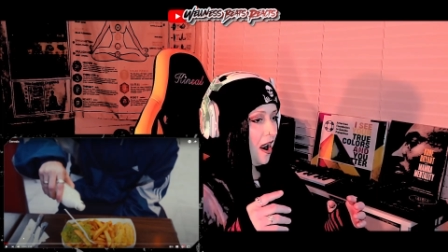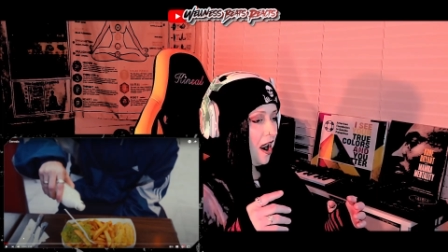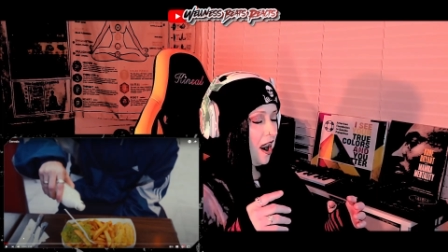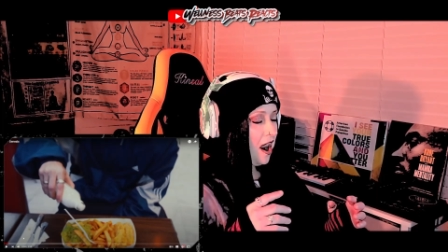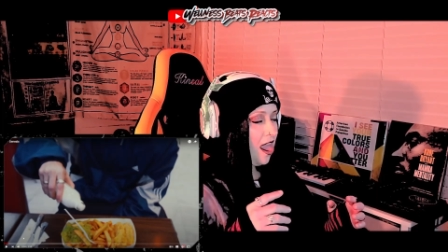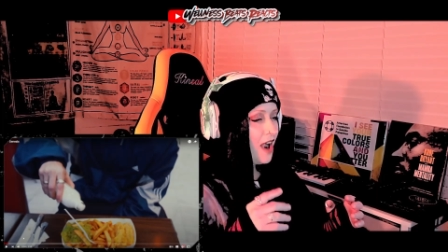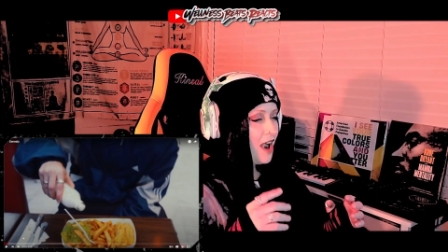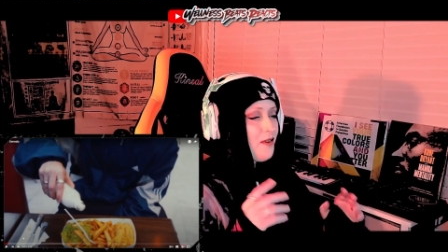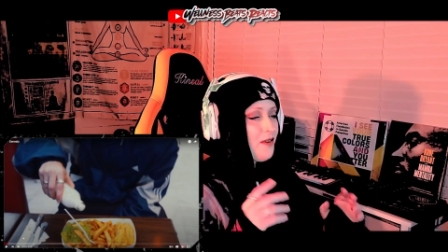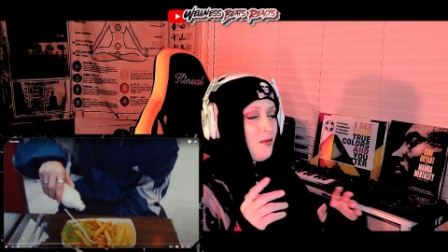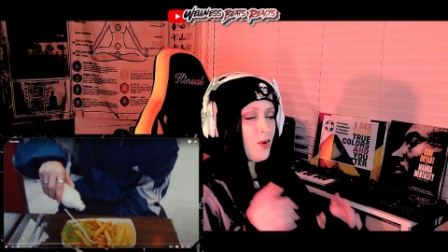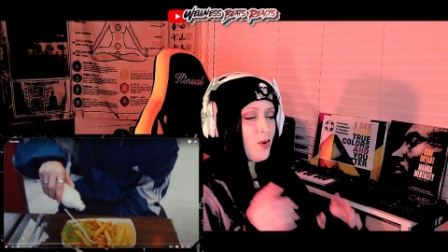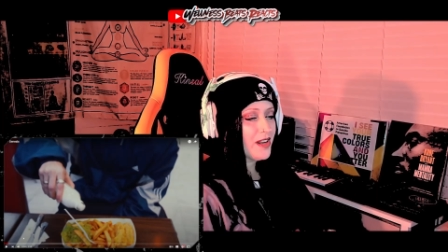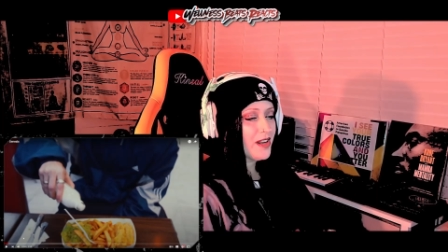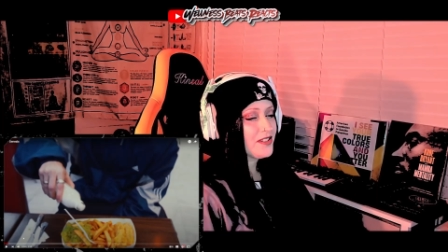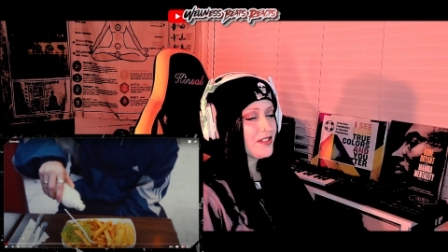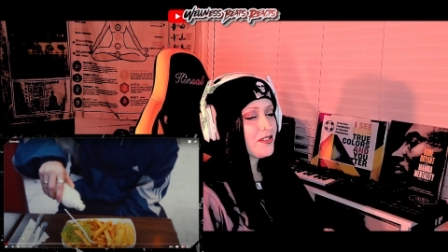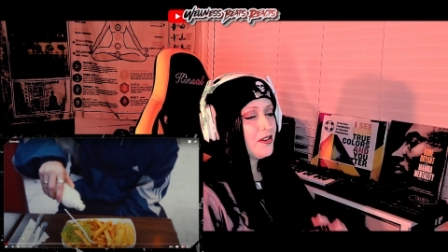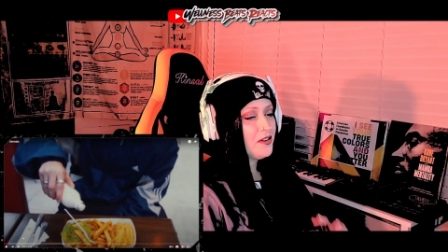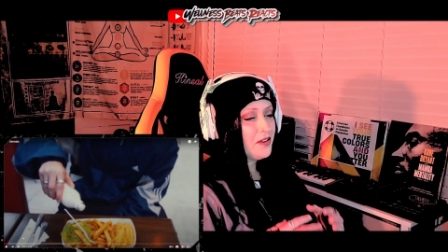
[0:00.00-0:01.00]
I watched
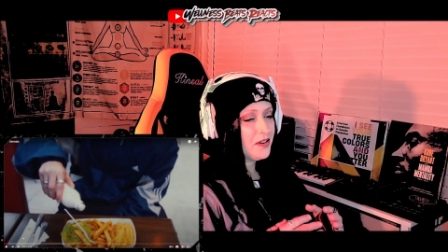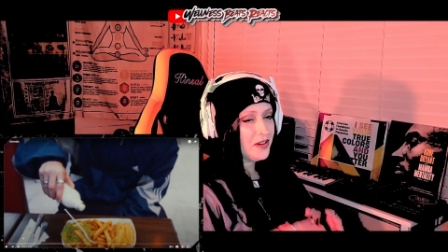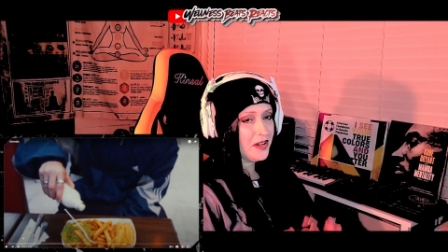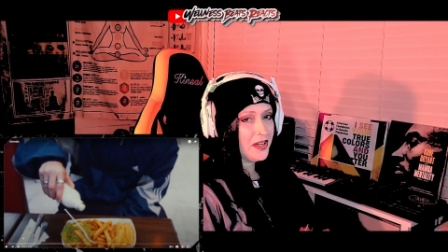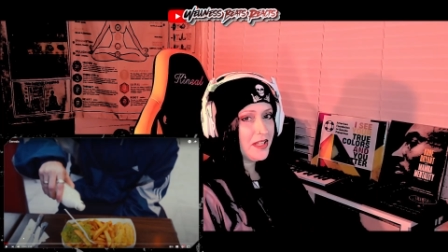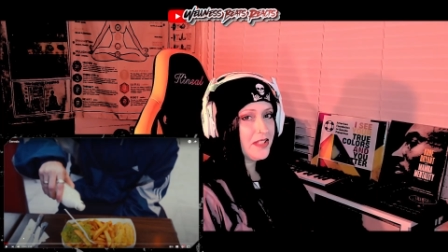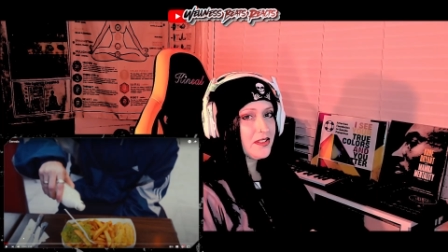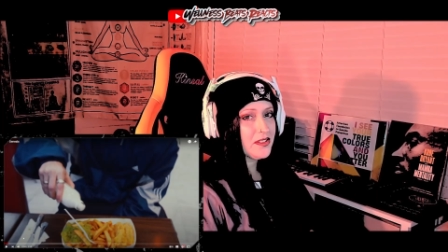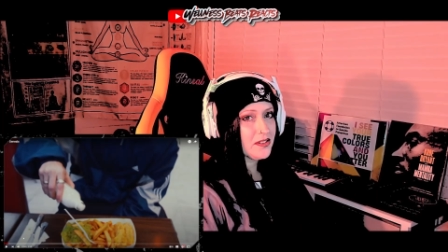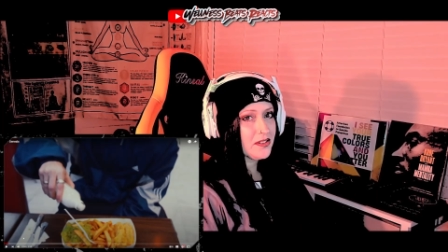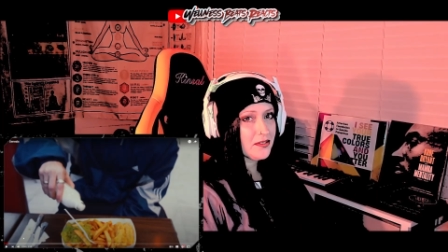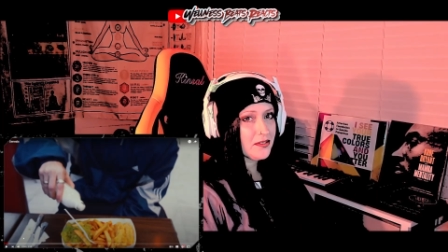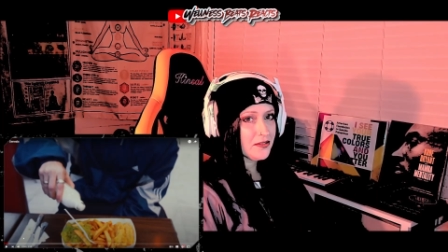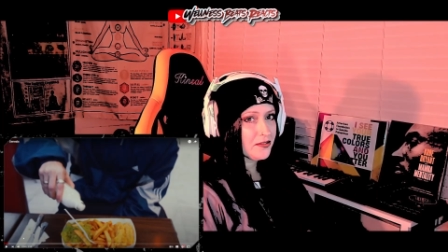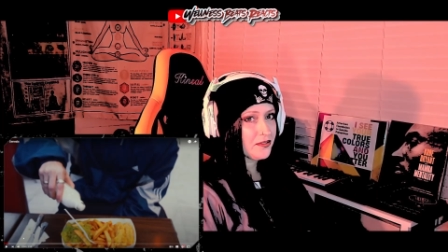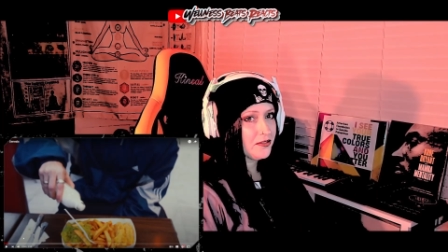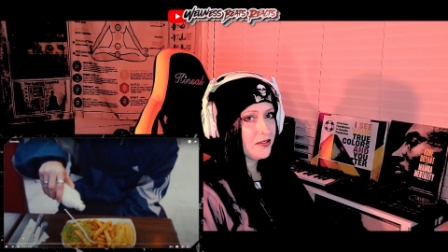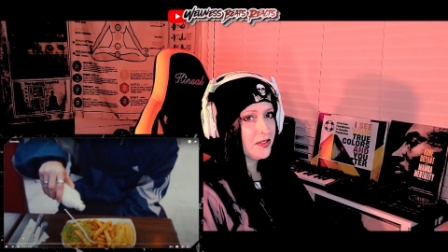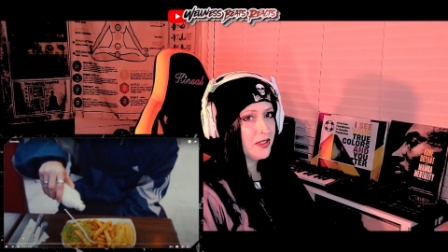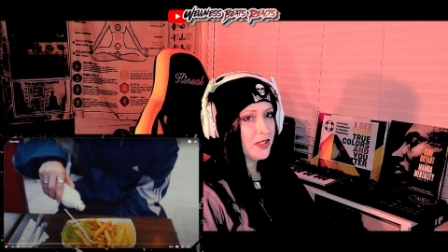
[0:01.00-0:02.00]
all kinds of,
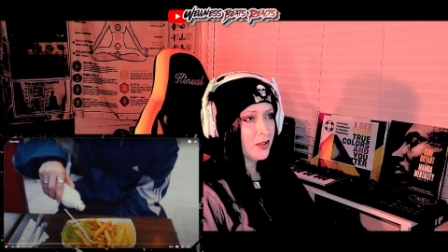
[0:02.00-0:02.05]
you know,